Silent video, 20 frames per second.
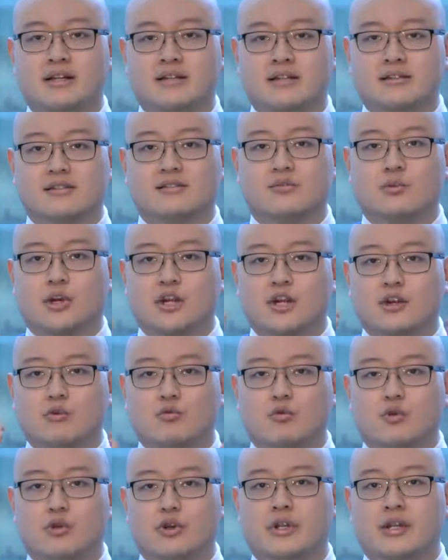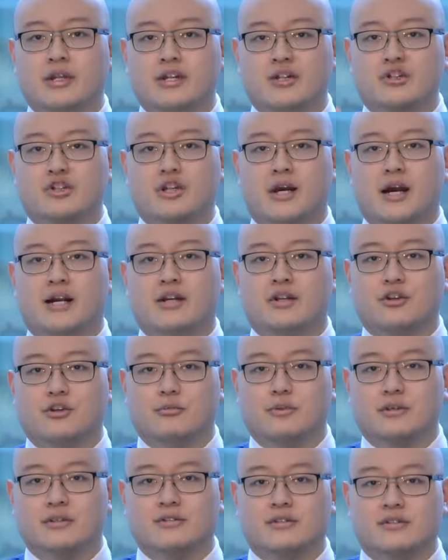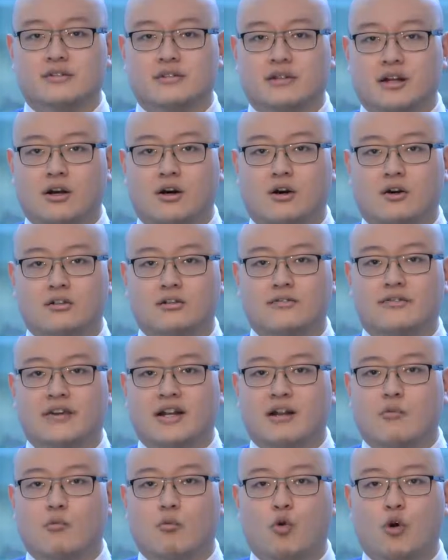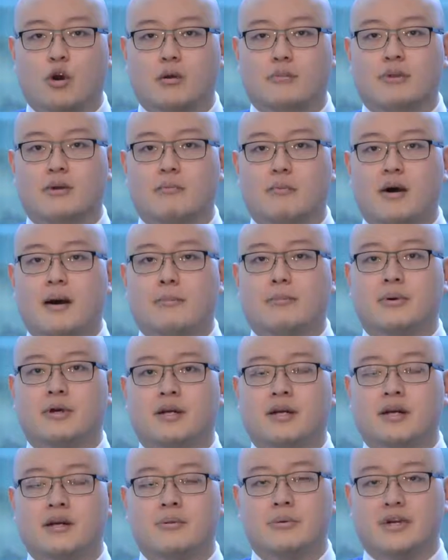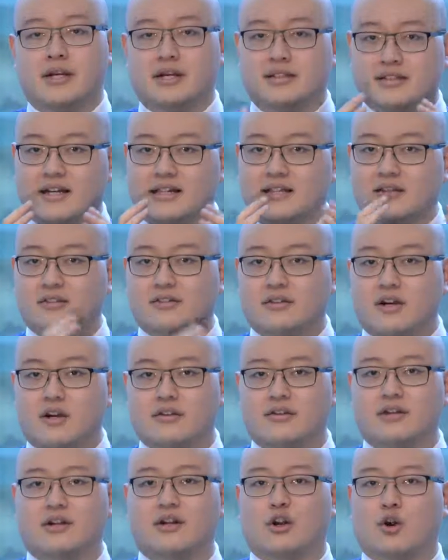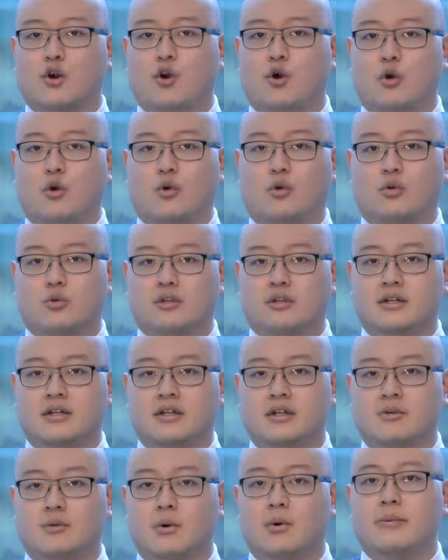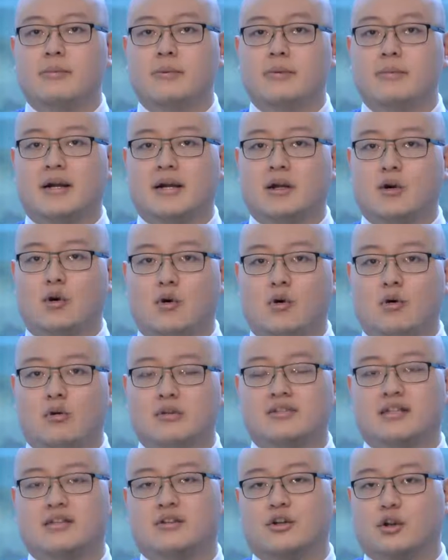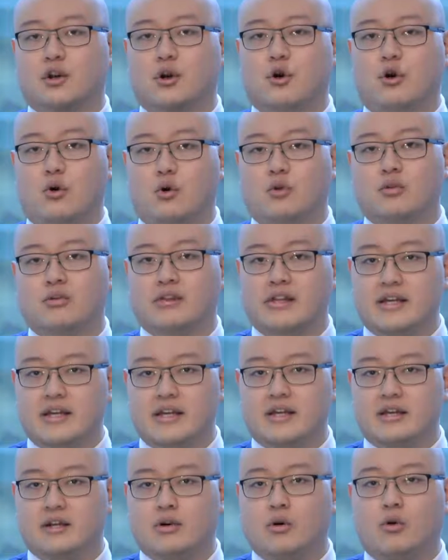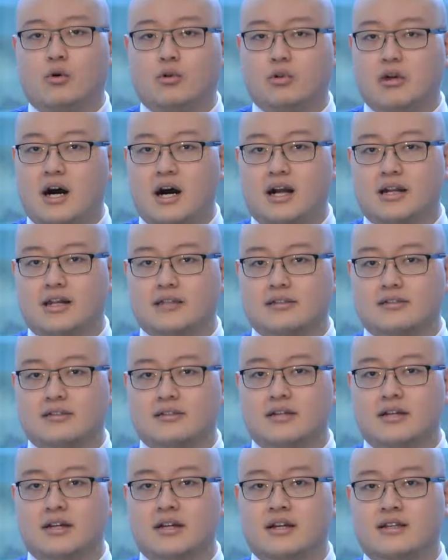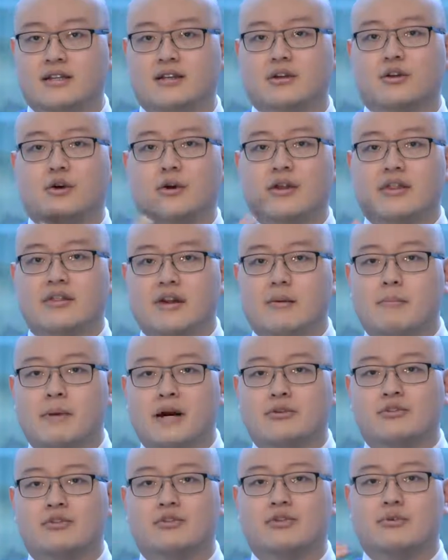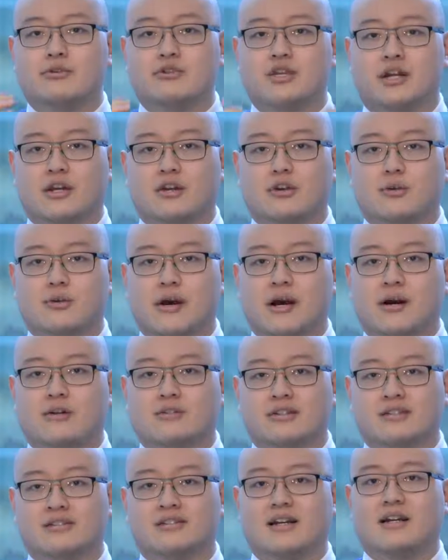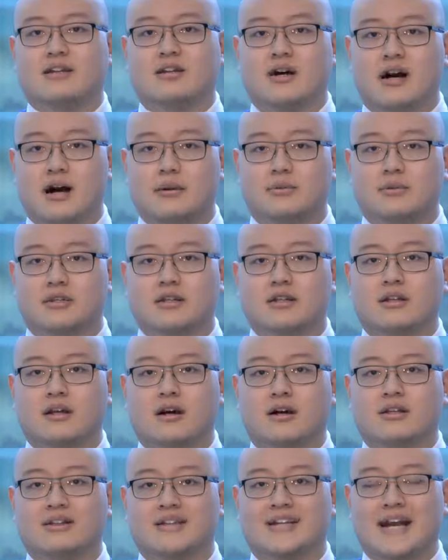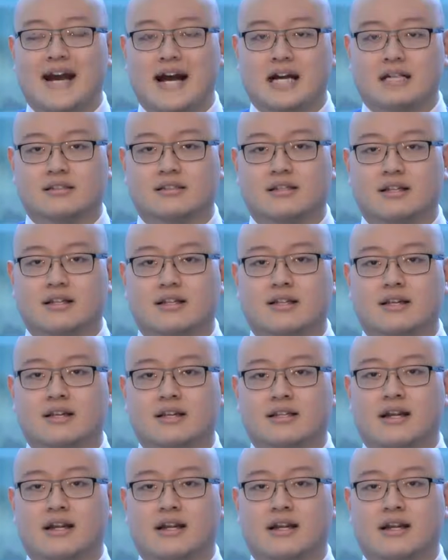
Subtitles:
This is where you can really shine in your business and cultivate and warm them up. Because at the start, they're cold. What we mean by cold is that they're a cold lead, cold audience. They don't know anything about you. They were checking you out, decide to opt in on the asset.